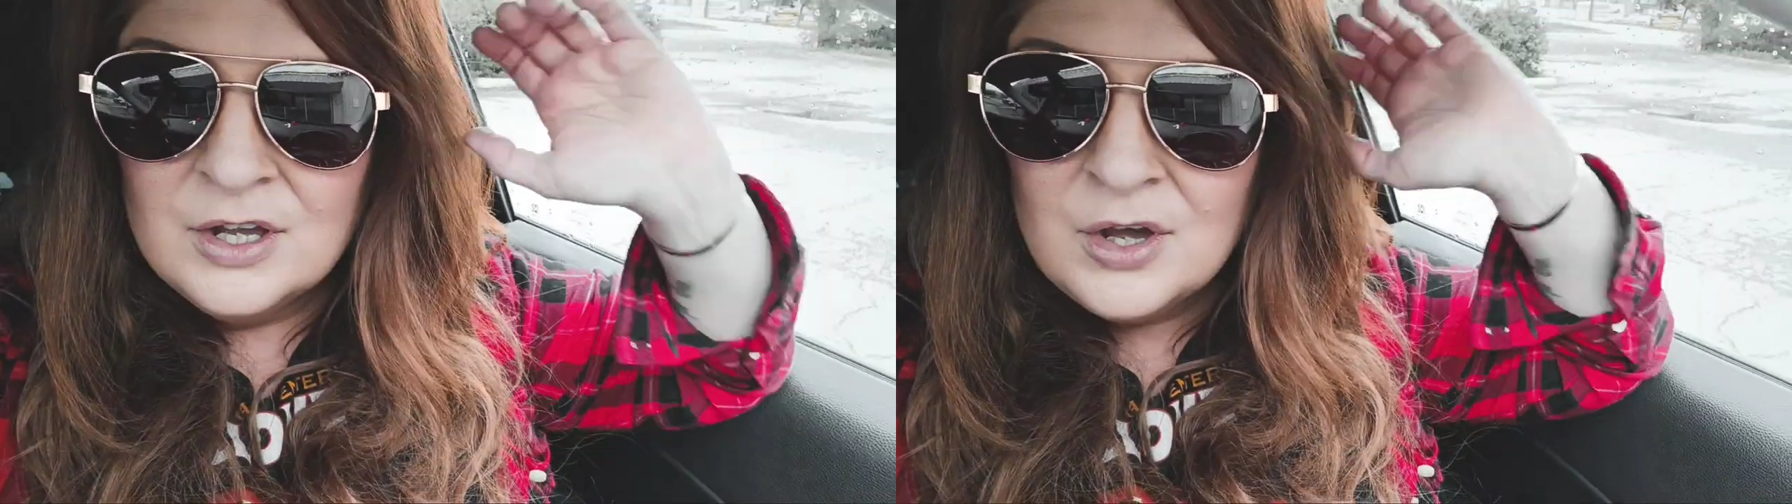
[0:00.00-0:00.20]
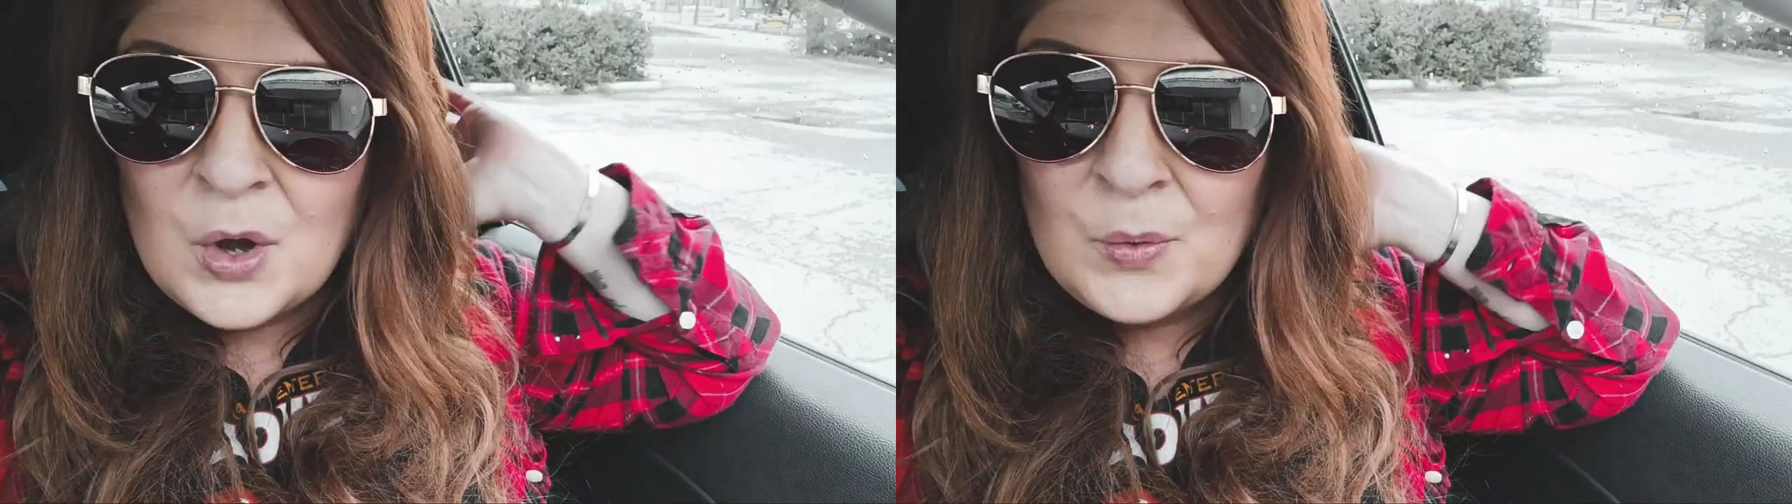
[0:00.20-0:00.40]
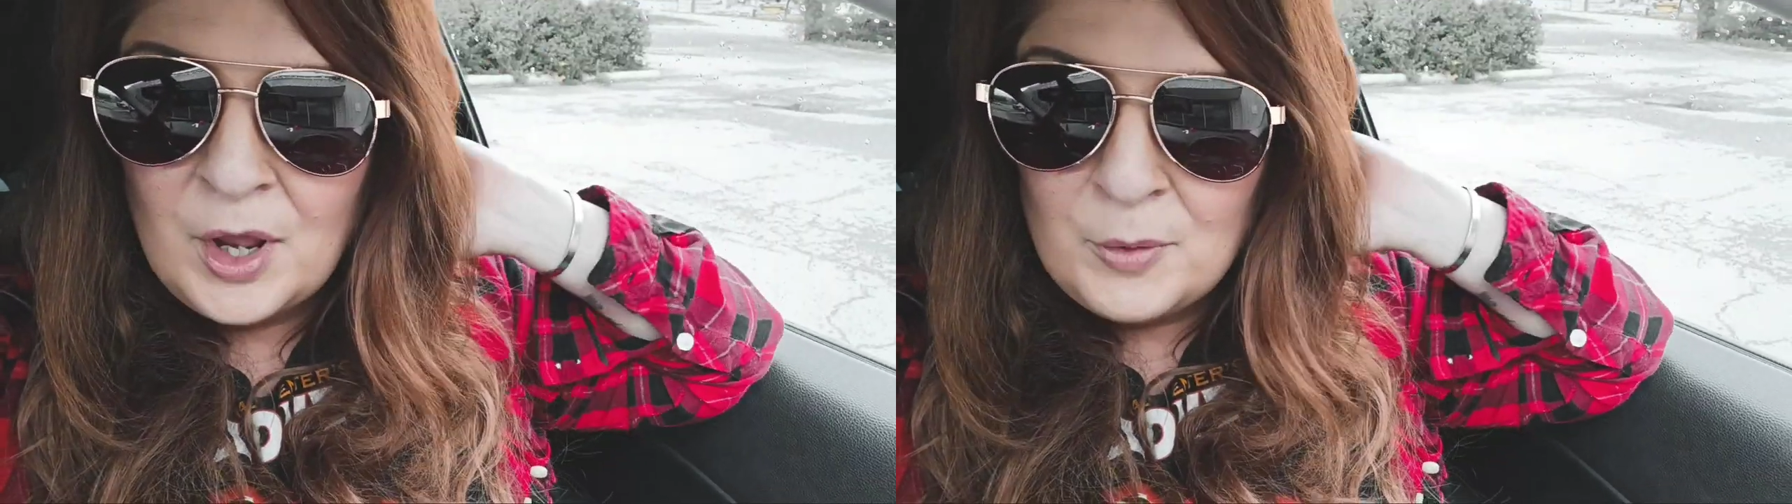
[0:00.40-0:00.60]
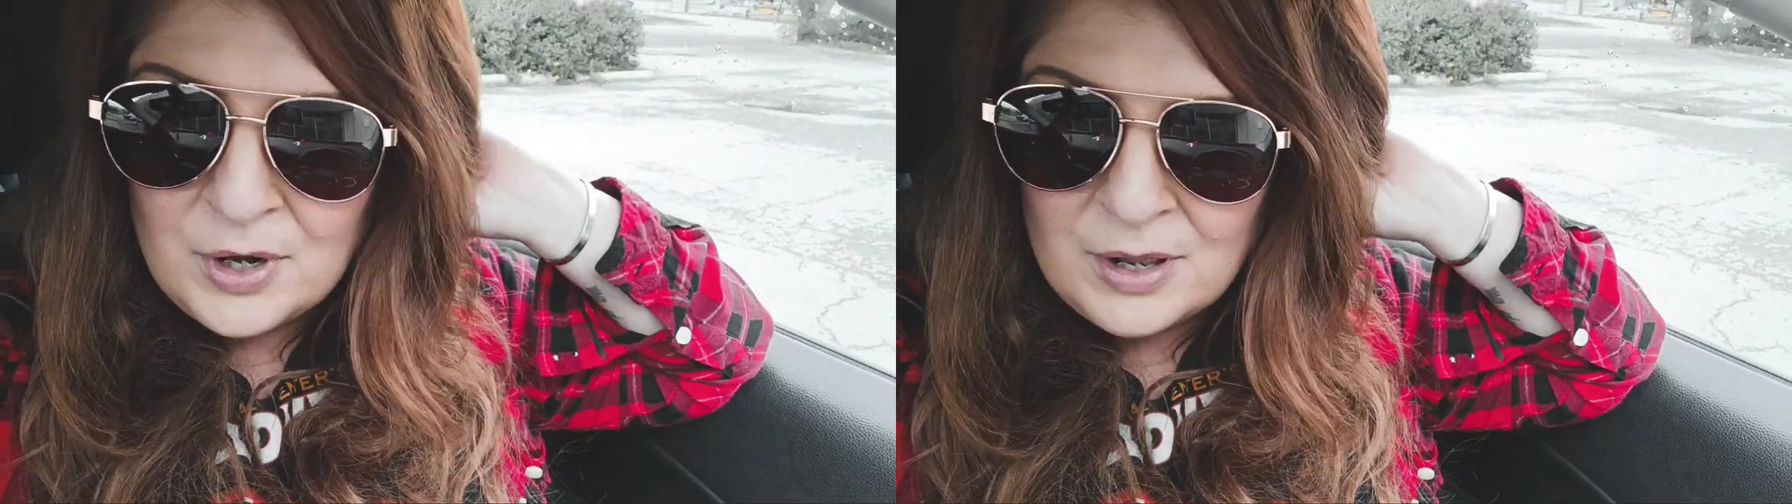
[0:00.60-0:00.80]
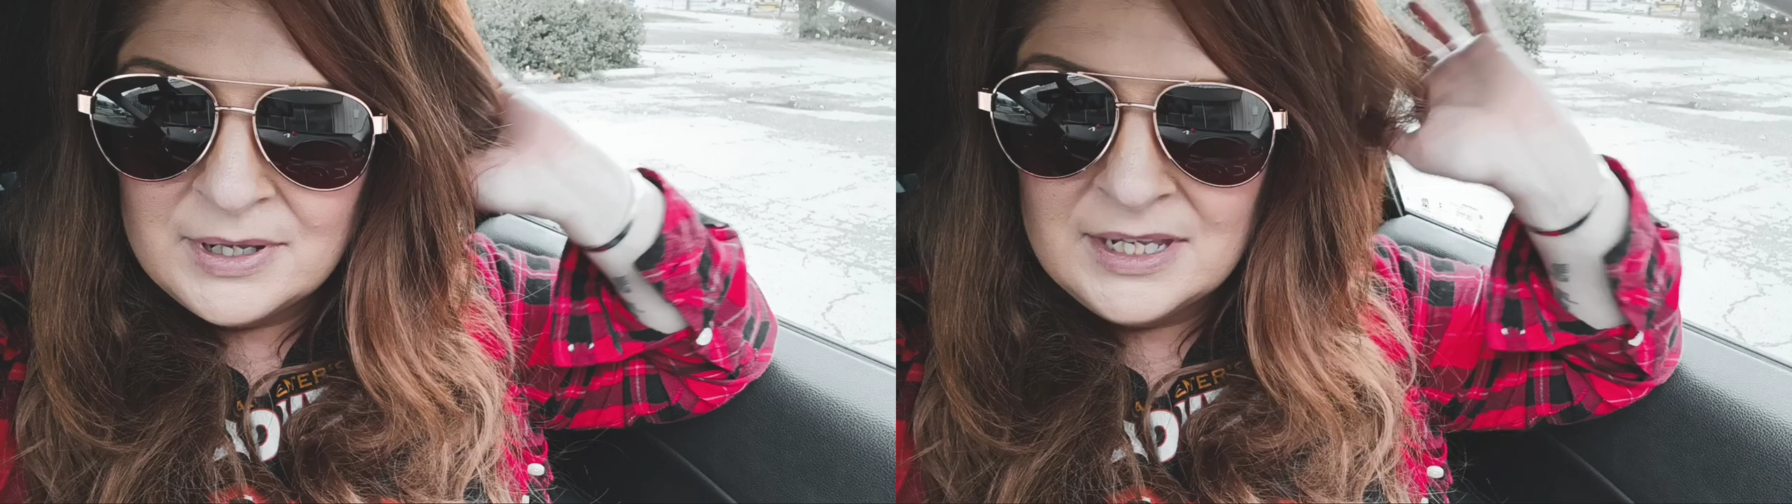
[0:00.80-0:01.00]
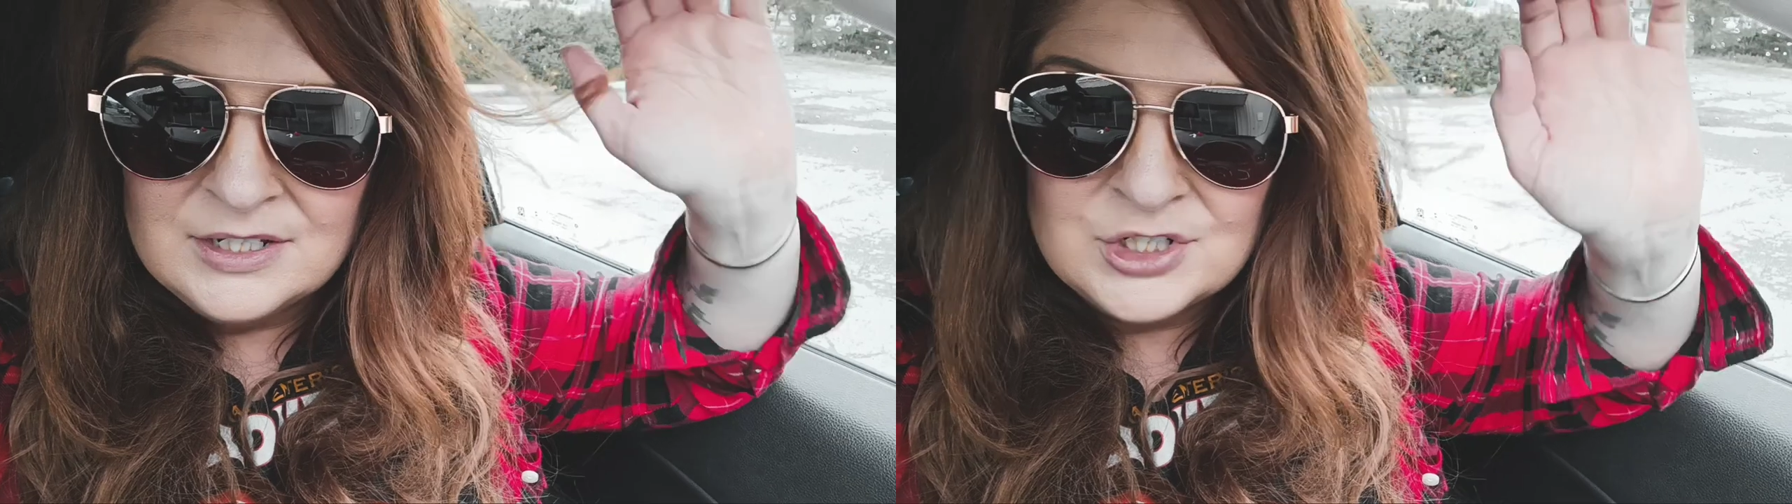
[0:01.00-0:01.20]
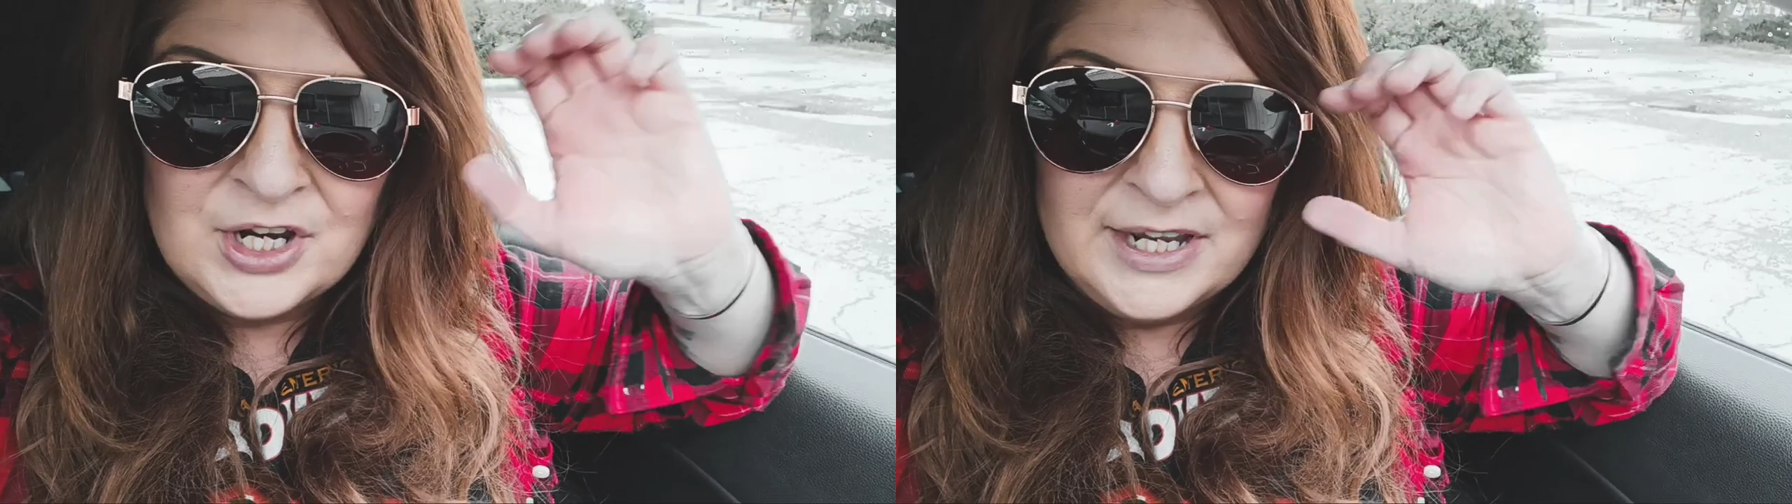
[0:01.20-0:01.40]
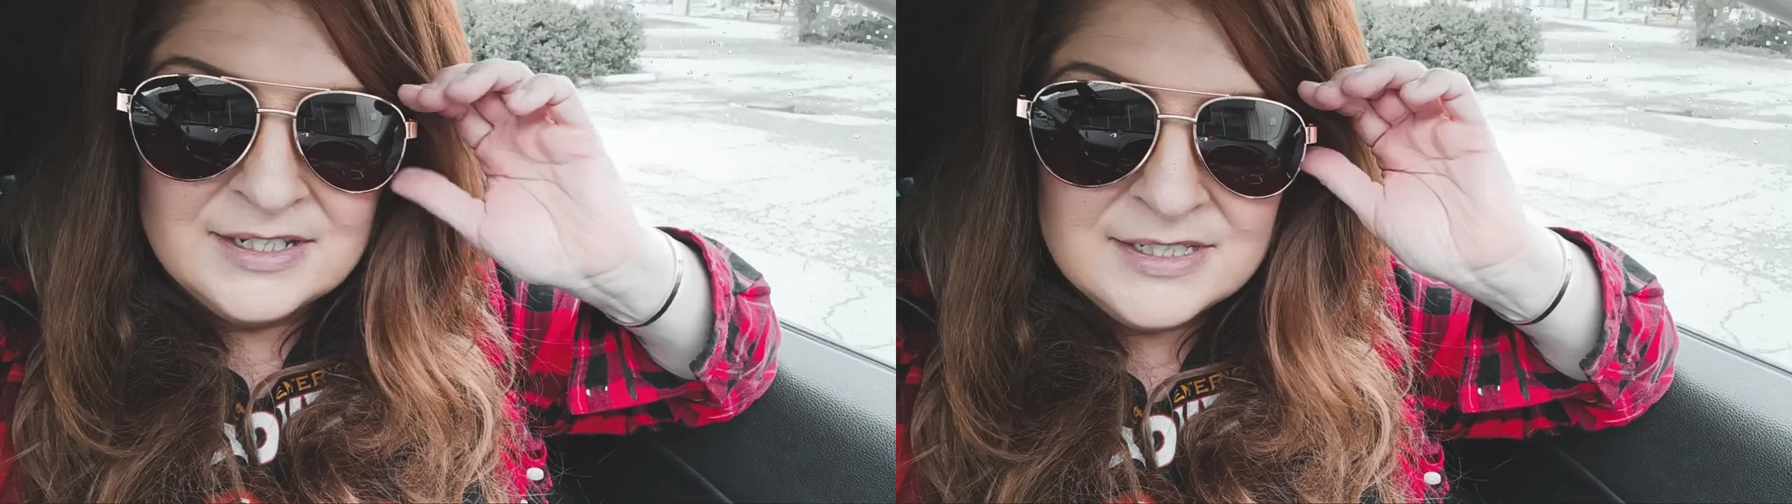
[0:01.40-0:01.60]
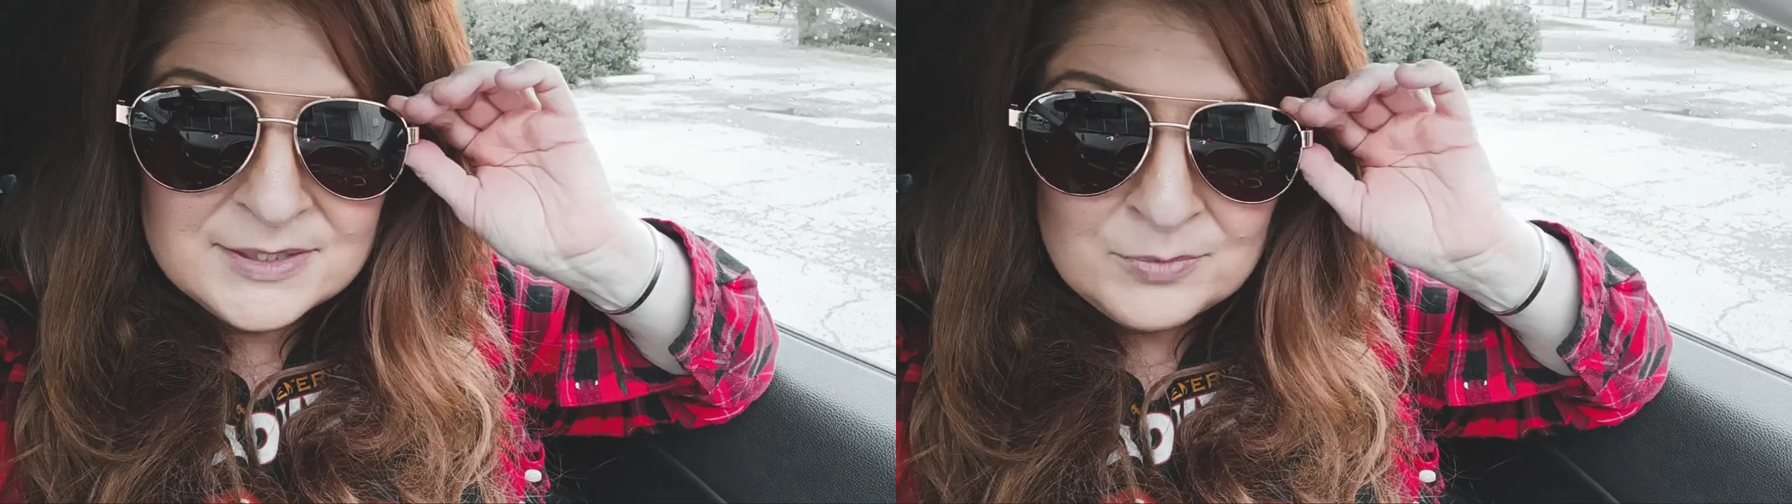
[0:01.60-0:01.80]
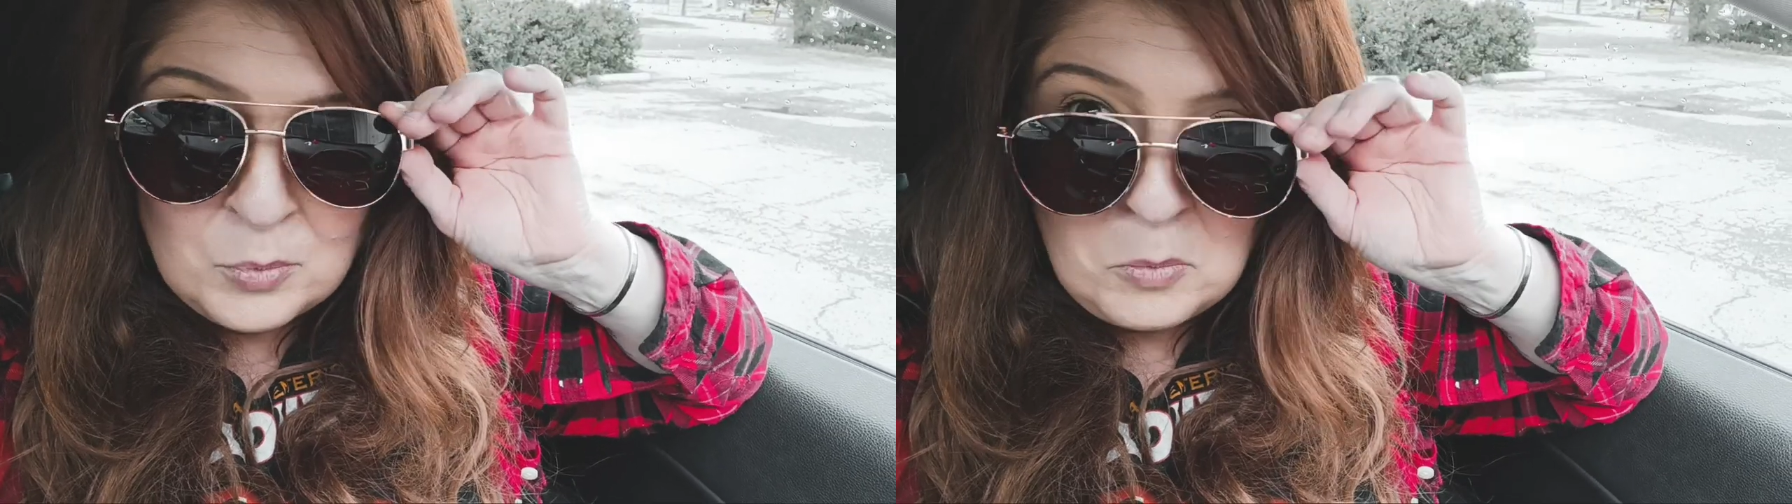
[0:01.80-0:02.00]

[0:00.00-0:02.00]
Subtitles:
when I put on my shades.